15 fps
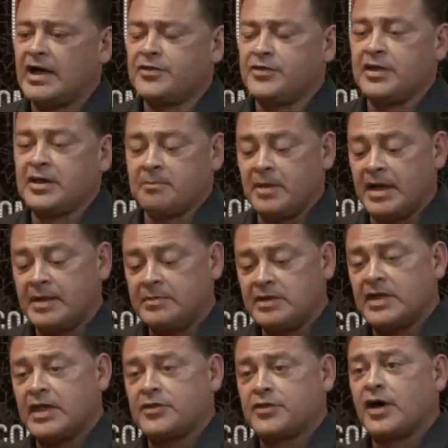think maybe
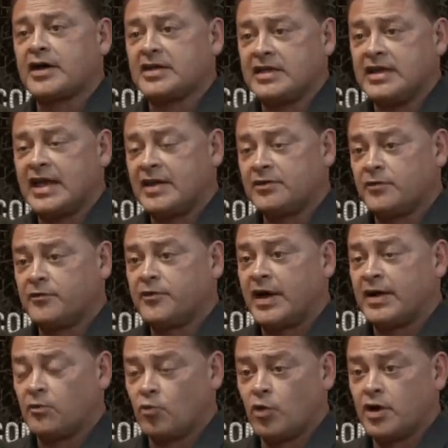they thought he had the
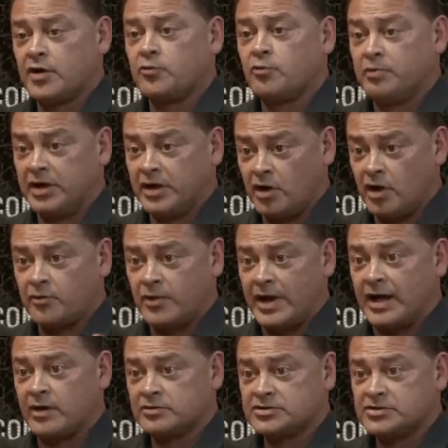fight won big on
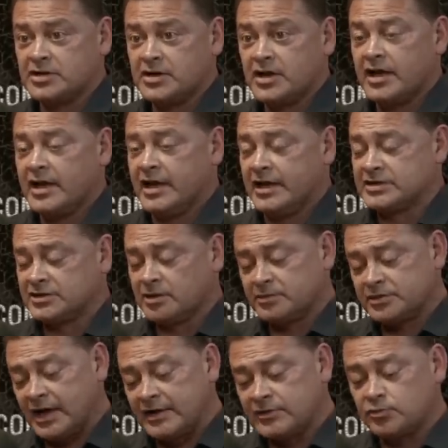rounds. I think so. And
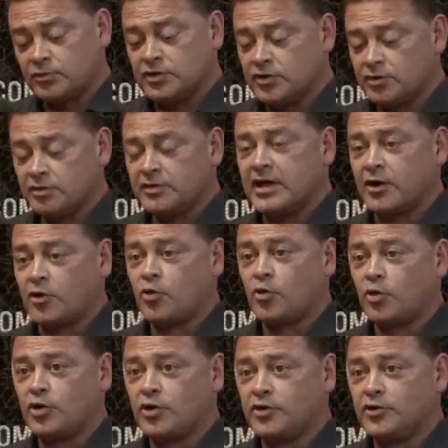sometimes when you're in that
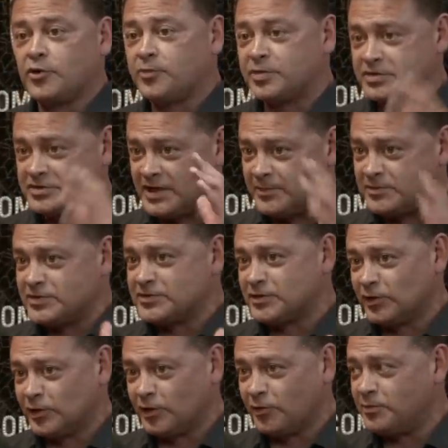corner, your perception's a
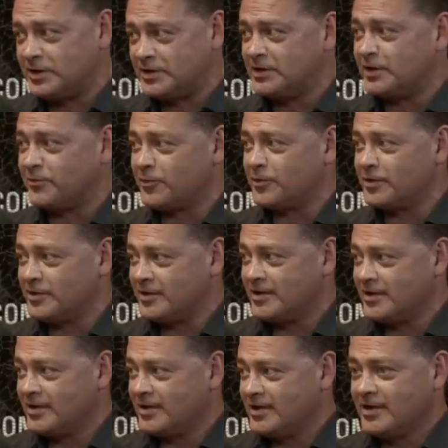little bit different
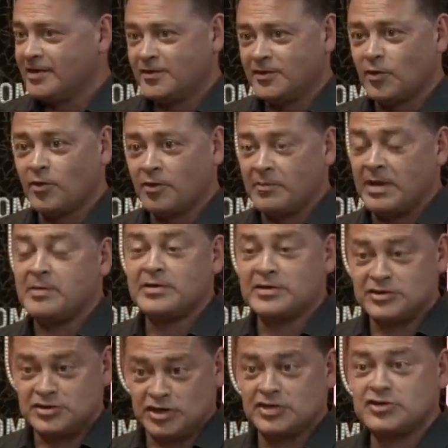than what maybe the
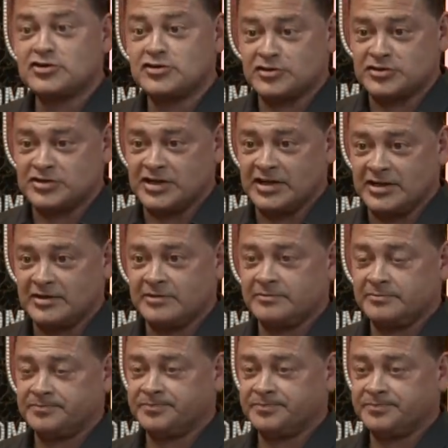judges are seeing. But would you tell a